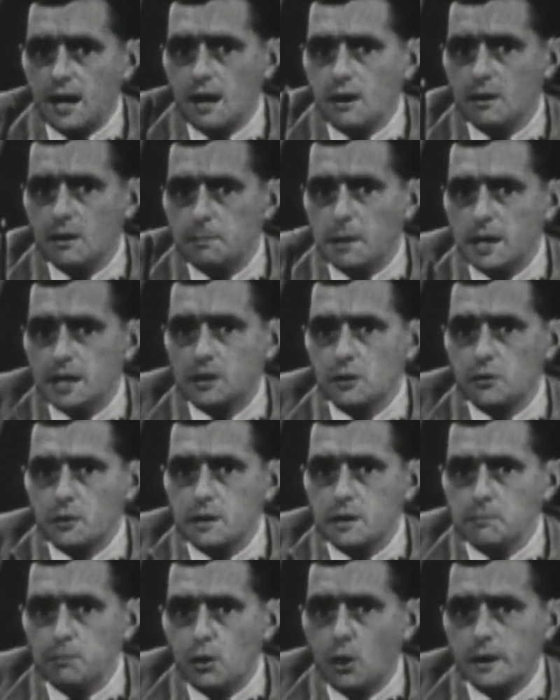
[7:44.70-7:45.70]
now about the
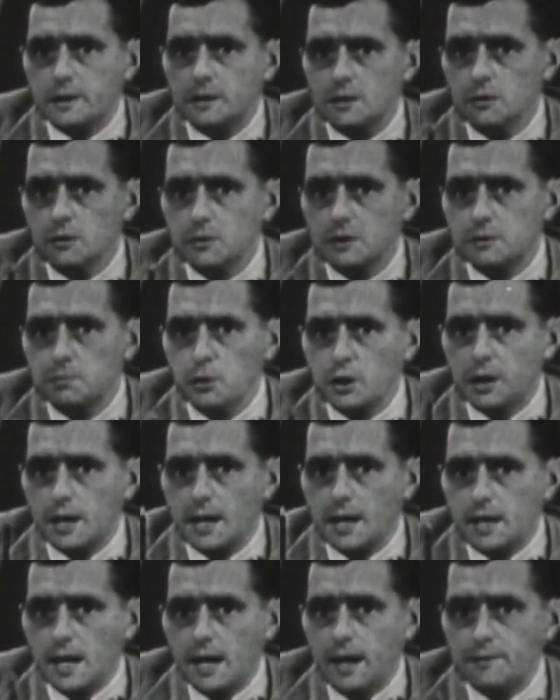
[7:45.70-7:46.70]
report that was put
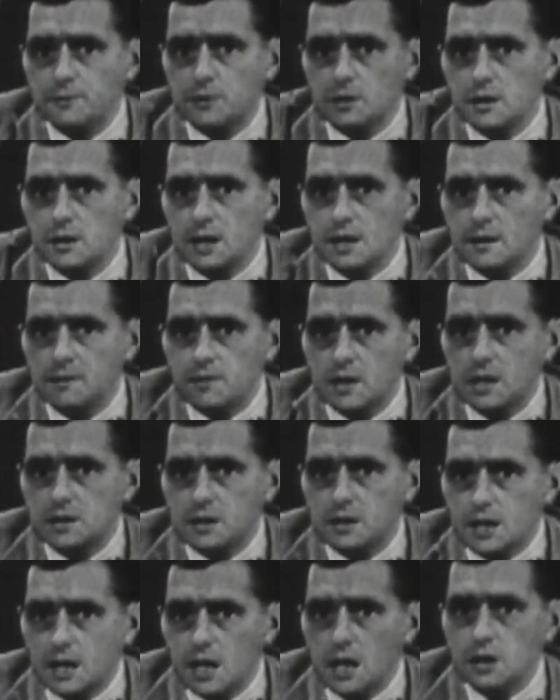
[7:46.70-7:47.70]
out after the
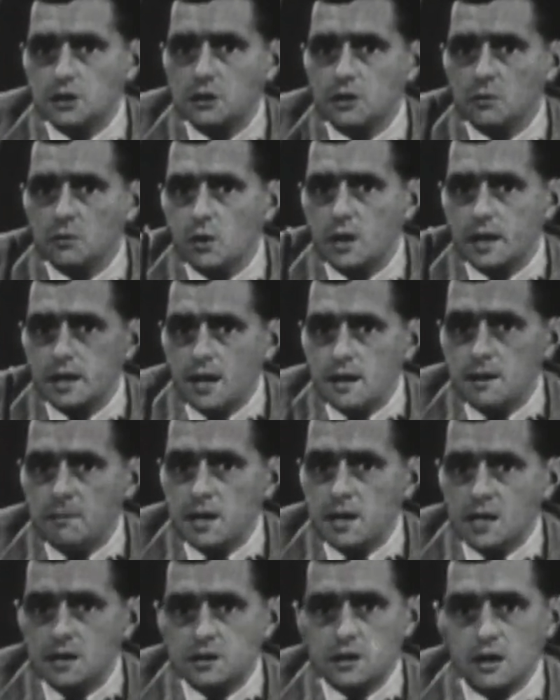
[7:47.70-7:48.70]
investigation. What I am
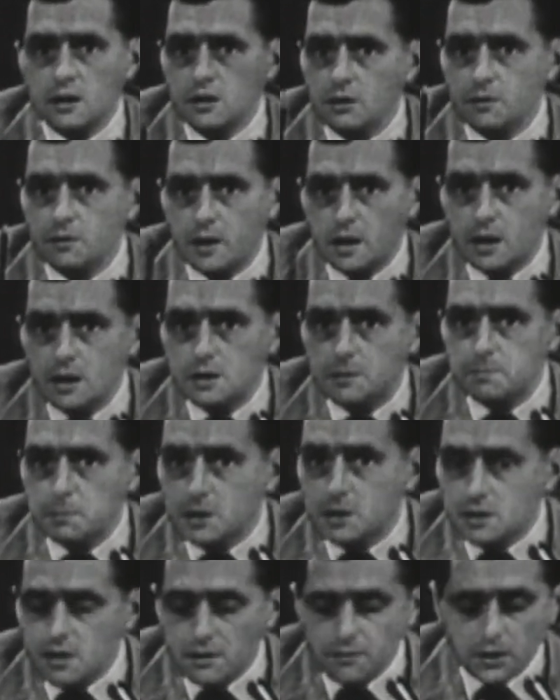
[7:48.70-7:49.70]
asking you very
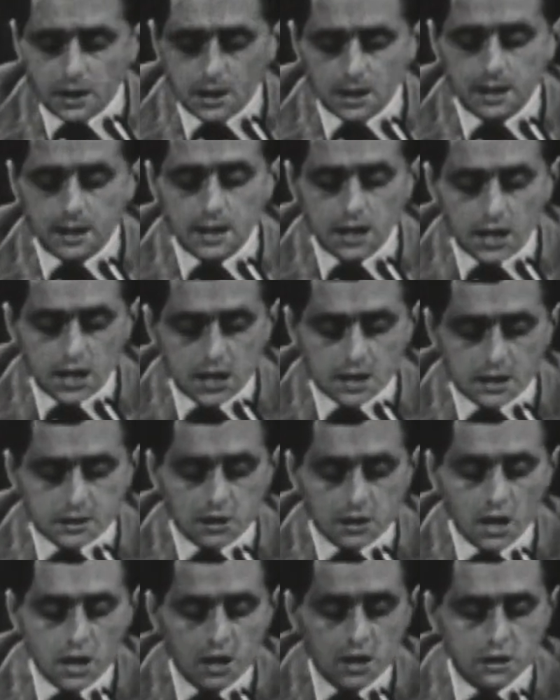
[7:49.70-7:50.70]
specifically is,
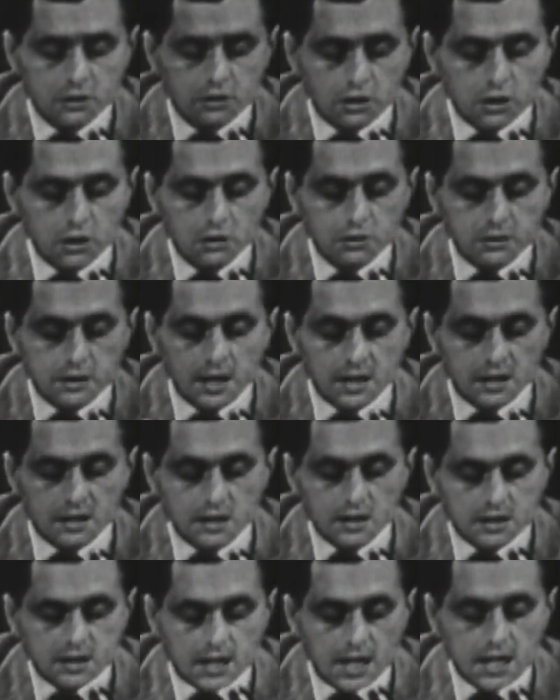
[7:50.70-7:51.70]
do you think
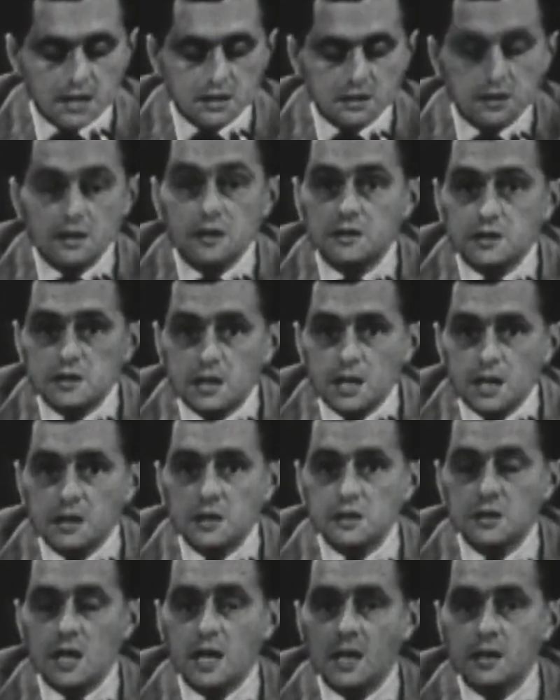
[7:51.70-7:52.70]
that Case,
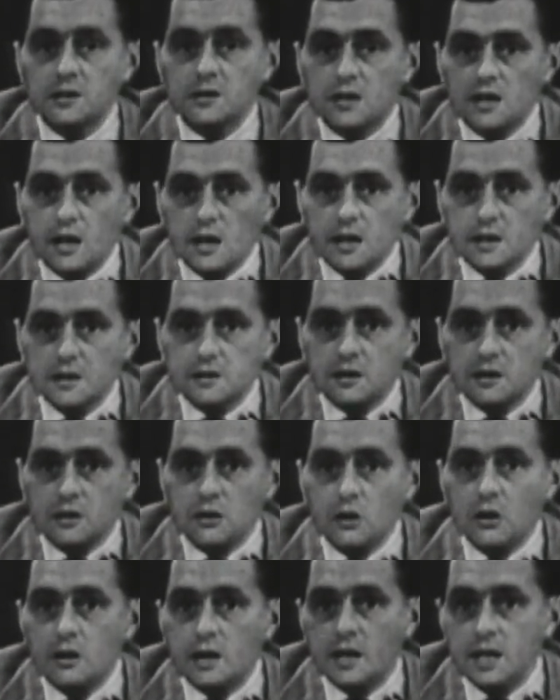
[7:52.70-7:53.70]
Stennis, and Carlson,
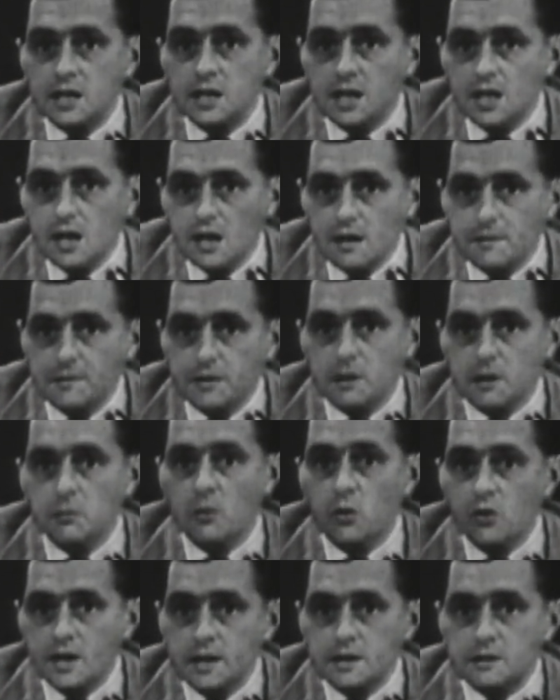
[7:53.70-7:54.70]
or any of them,
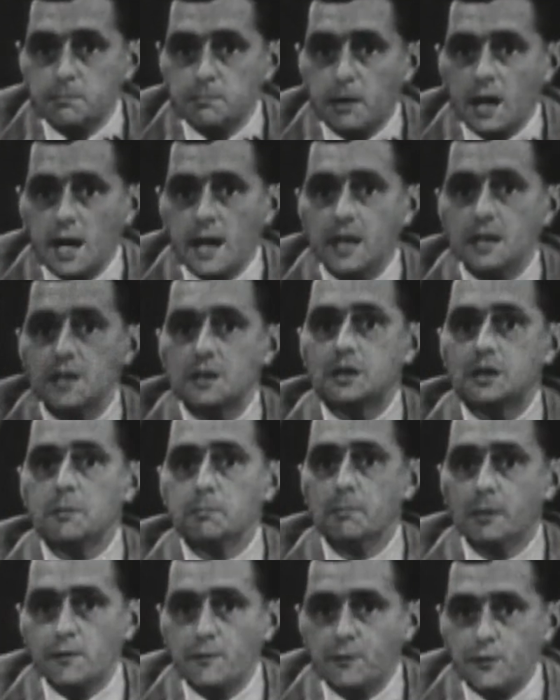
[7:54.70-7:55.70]
was biased
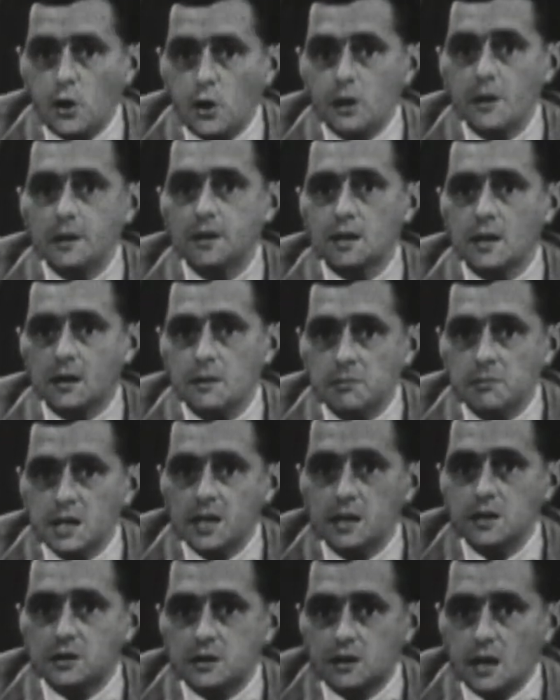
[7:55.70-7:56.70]
before the
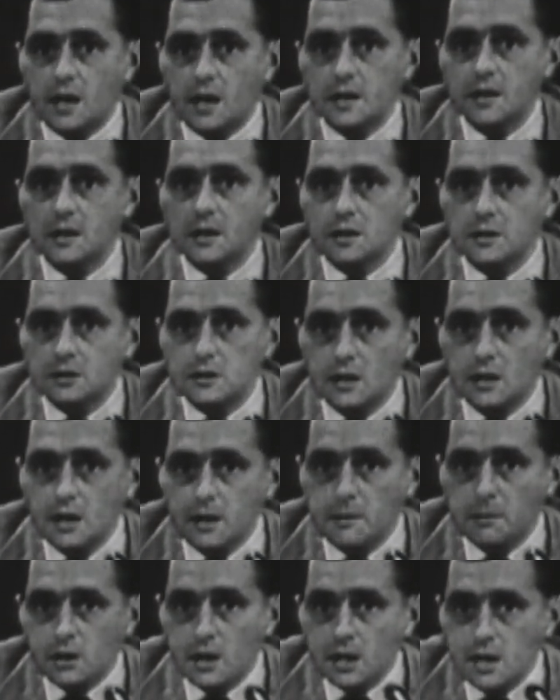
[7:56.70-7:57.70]
committee started its
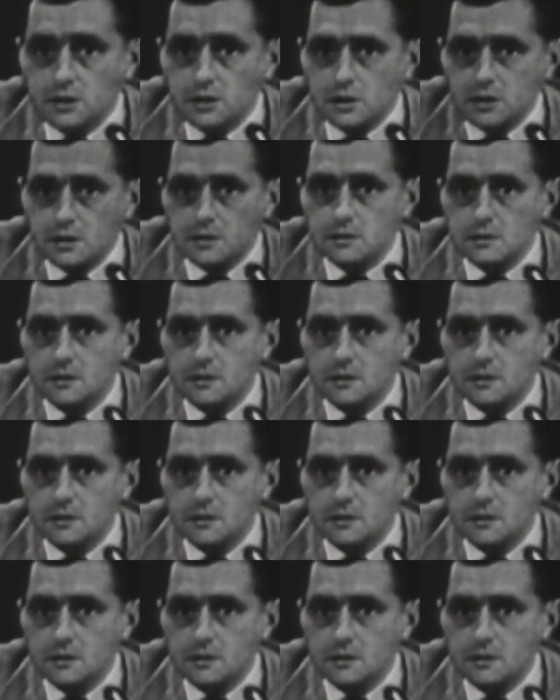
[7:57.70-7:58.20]
deliberations?